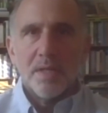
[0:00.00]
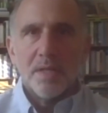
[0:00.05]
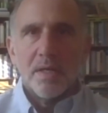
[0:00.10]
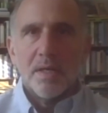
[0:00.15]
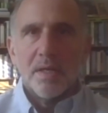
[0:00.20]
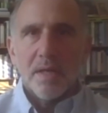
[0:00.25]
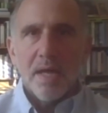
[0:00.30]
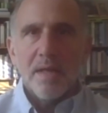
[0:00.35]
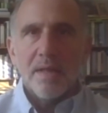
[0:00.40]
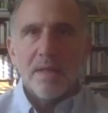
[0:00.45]
And
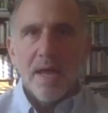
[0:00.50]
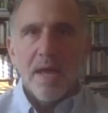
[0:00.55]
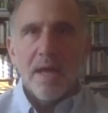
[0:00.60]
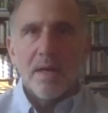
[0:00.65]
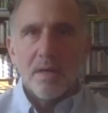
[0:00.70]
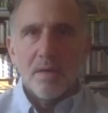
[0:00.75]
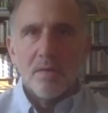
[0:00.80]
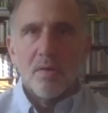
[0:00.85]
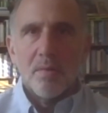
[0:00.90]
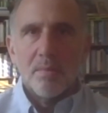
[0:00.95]
again, they
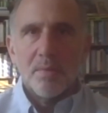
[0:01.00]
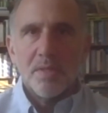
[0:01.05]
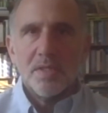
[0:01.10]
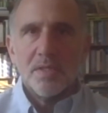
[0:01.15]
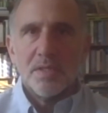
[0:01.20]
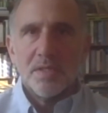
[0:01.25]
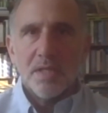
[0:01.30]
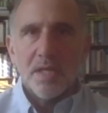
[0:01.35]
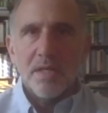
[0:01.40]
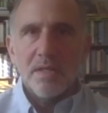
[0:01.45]
had enormous
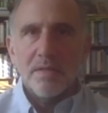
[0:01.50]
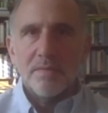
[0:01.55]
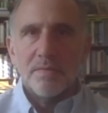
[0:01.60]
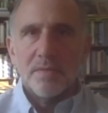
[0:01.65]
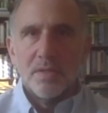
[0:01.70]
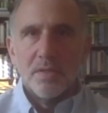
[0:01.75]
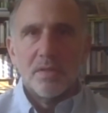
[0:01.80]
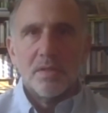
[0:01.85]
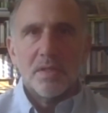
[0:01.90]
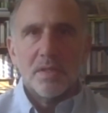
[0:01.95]
incentive
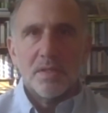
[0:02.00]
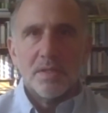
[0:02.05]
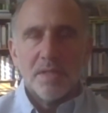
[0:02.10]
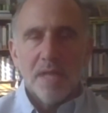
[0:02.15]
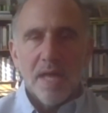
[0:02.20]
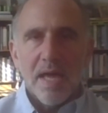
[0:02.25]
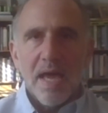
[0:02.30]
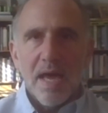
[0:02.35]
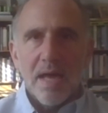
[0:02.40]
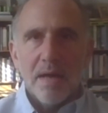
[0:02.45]
to, because
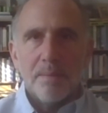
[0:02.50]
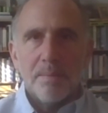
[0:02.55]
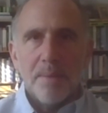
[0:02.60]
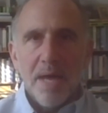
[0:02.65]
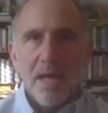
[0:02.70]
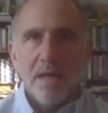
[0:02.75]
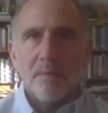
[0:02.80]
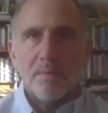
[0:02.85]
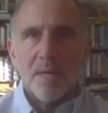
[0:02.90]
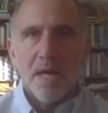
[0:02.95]
they had a
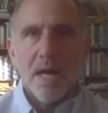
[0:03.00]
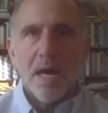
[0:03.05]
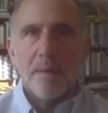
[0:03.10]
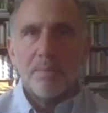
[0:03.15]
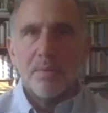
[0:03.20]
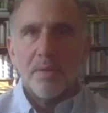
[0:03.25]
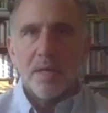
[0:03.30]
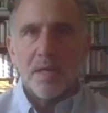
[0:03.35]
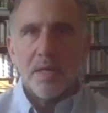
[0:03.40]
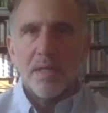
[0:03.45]
patent
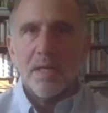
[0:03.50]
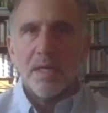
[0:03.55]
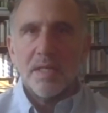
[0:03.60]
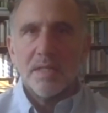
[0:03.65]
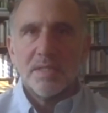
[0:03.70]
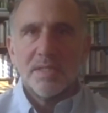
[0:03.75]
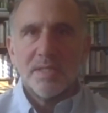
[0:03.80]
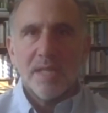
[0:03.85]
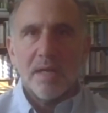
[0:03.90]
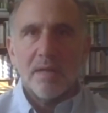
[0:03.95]
monopoly and they
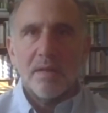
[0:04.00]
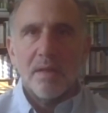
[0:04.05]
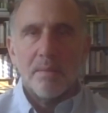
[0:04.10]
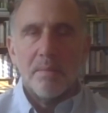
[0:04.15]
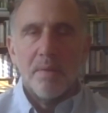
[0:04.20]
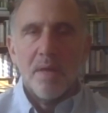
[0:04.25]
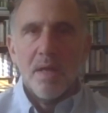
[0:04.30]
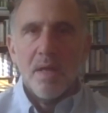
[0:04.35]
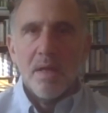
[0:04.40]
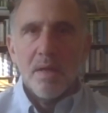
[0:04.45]
could sell
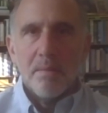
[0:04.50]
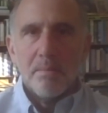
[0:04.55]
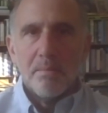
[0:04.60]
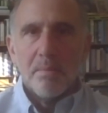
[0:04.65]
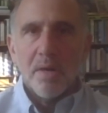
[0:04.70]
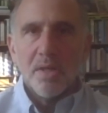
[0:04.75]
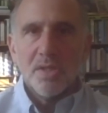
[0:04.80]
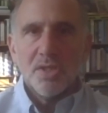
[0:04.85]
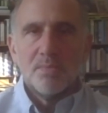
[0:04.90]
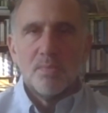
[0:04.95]
them
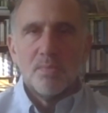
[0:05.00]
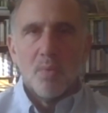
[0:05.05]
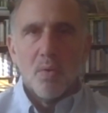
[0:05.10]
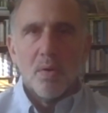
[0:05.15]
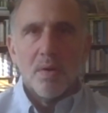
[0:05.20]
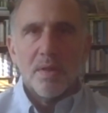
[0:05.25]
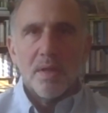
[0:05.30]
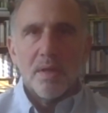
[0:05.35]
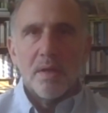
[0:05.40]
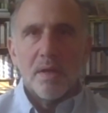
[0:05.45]
much
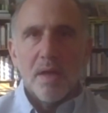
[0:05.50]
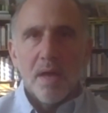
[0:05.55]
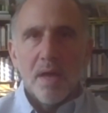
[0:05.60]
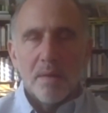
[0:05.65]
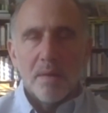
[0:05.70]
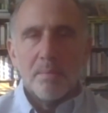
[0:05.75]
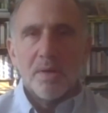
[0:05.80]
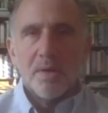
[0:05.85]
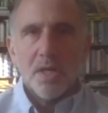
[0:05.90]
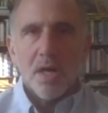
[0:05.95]
more at
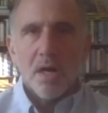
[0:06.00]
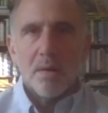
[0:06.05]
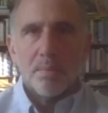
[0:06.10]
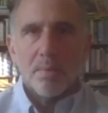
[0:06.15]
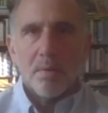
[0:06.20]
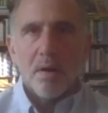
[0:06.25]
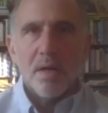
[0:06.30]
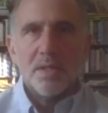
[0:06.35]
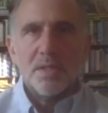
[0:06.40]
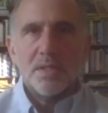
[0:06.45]
a much higher
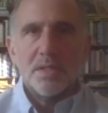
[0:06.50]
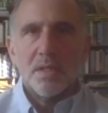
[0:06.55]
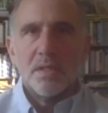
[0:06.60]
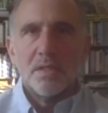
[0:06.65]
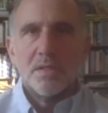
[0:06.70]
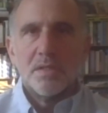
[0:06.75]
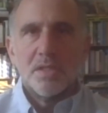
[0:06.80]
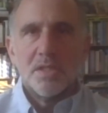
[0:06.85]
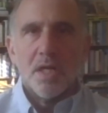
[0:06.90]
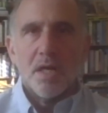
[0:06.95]
price than
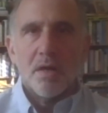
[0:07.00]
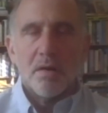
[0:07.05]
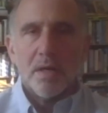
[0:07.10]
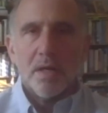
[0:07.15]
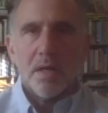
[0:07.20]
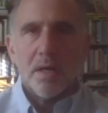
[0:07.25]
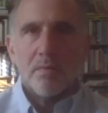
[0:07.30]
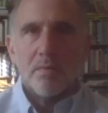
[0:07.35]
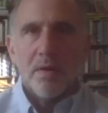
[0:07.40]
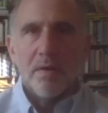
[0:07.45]
the
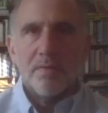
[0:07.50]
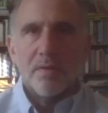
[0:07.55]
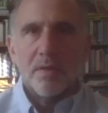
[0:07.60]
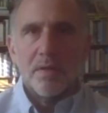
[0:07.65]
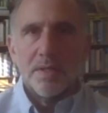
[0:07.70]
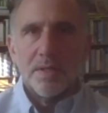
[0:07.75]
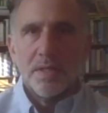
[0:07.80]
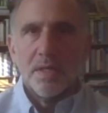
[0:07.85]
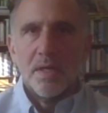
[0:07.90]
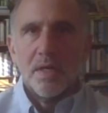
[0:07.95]
generic
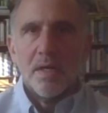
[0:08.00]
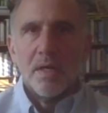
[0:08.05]
equivalent.